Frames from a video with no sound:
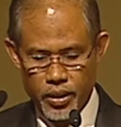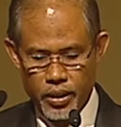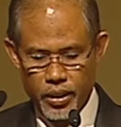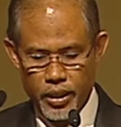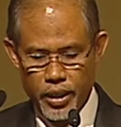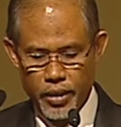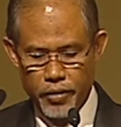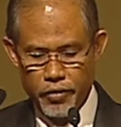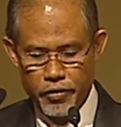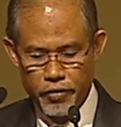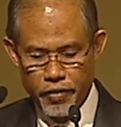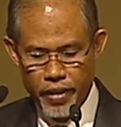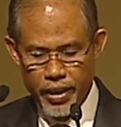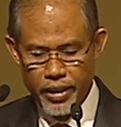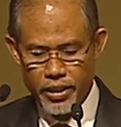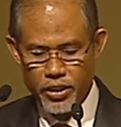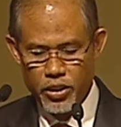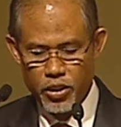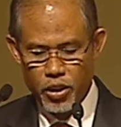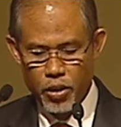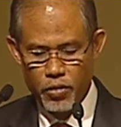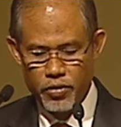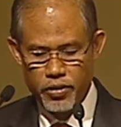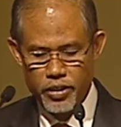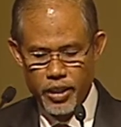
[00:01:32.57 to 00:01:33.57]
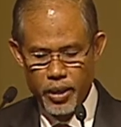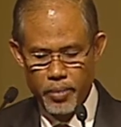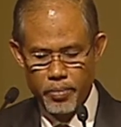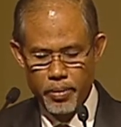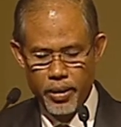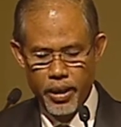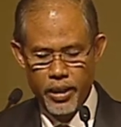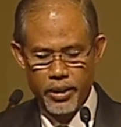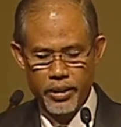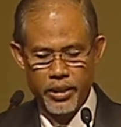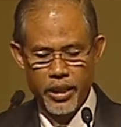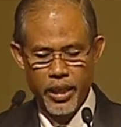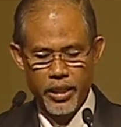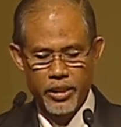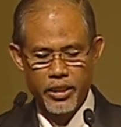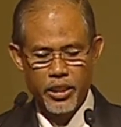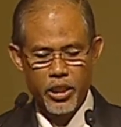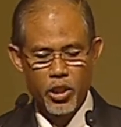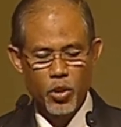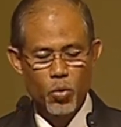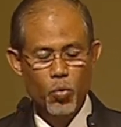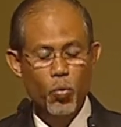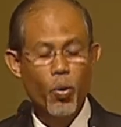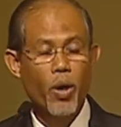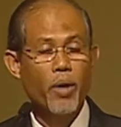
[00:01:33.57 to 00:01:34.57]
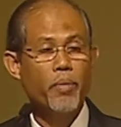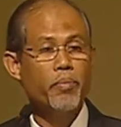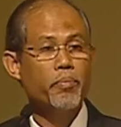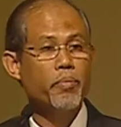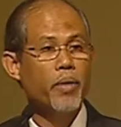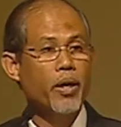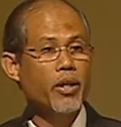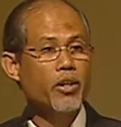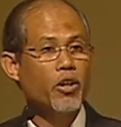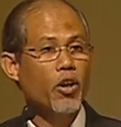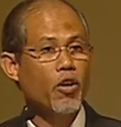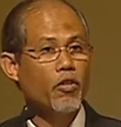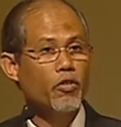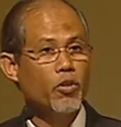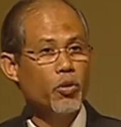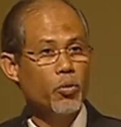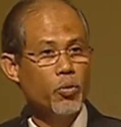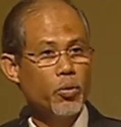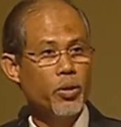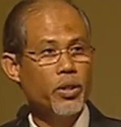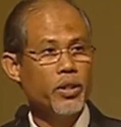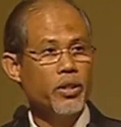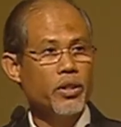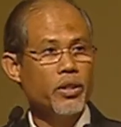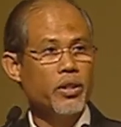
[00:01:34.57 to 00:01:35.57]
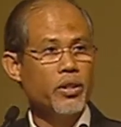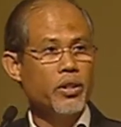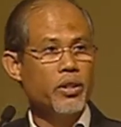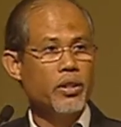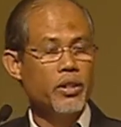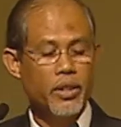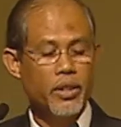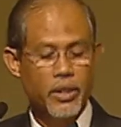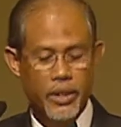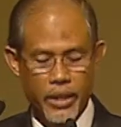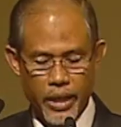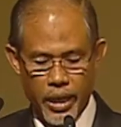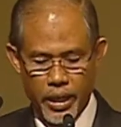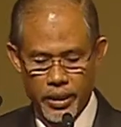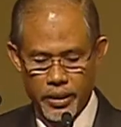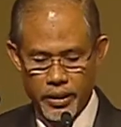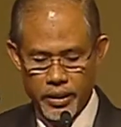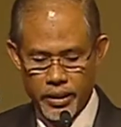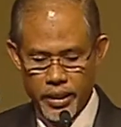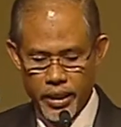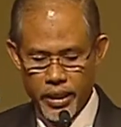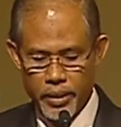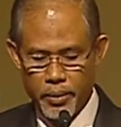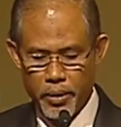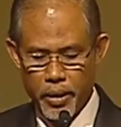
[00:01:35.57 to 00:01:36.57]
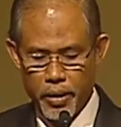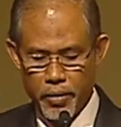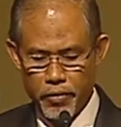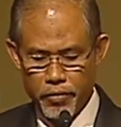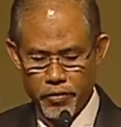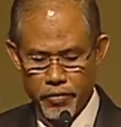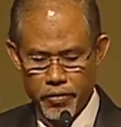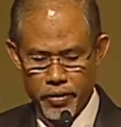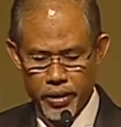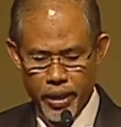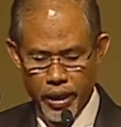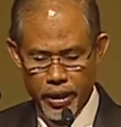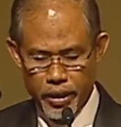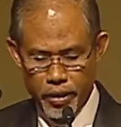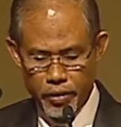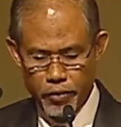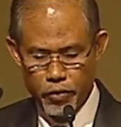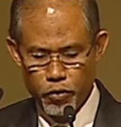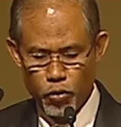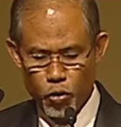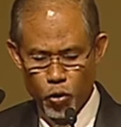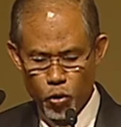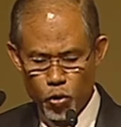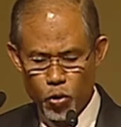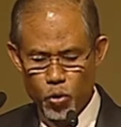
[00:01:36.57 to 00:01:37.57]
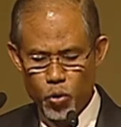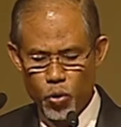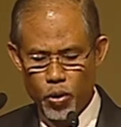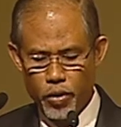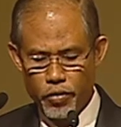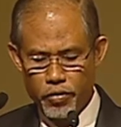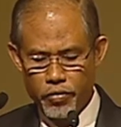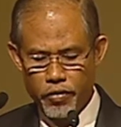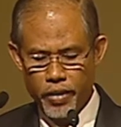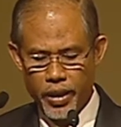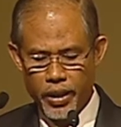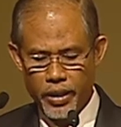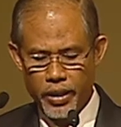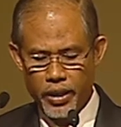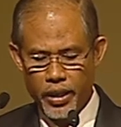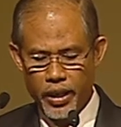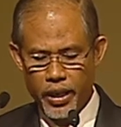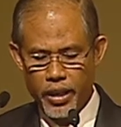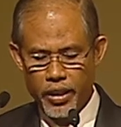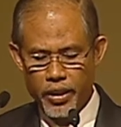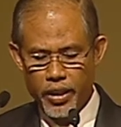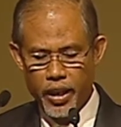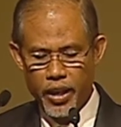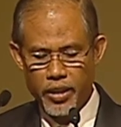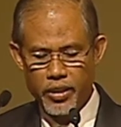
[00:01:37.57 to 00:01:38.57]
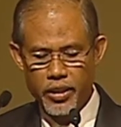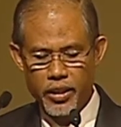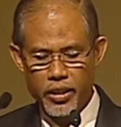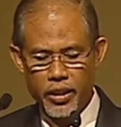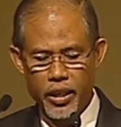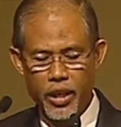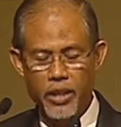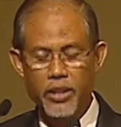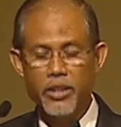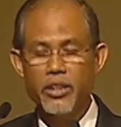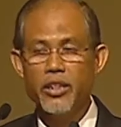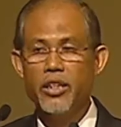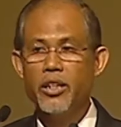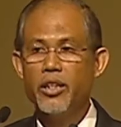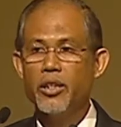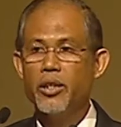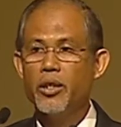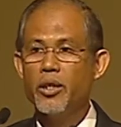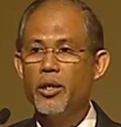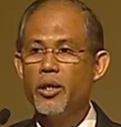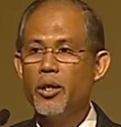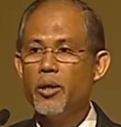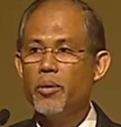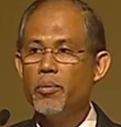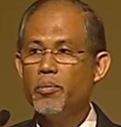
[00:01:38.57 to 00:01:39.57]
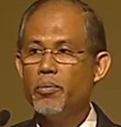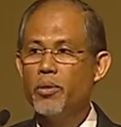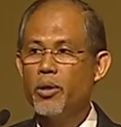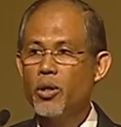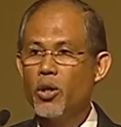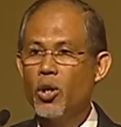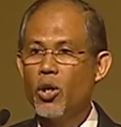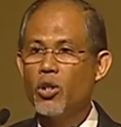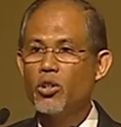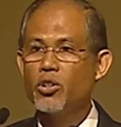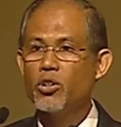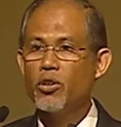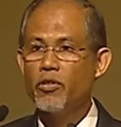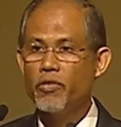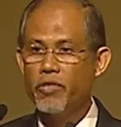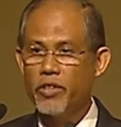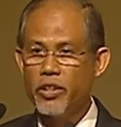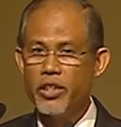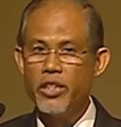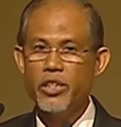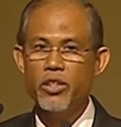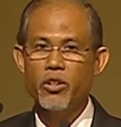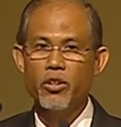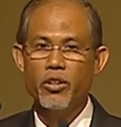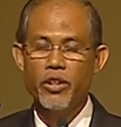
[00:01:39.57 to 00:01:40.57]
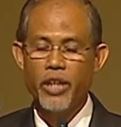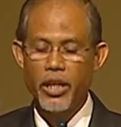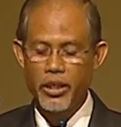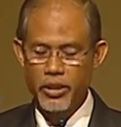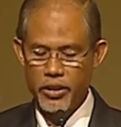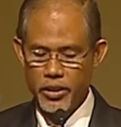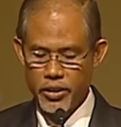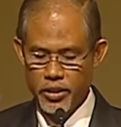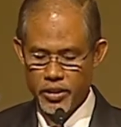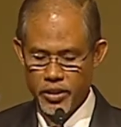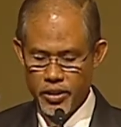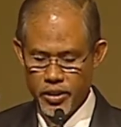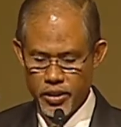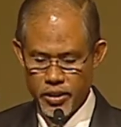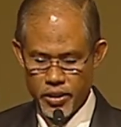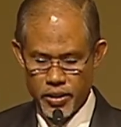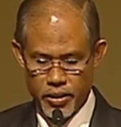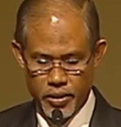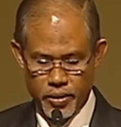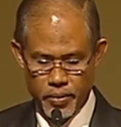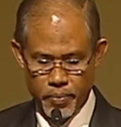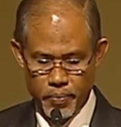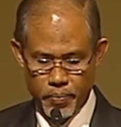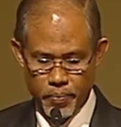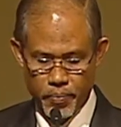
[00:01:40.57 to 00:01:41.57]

The effects of cyber attacks in one part of the world can, take, can also affect another country because of this connectedness.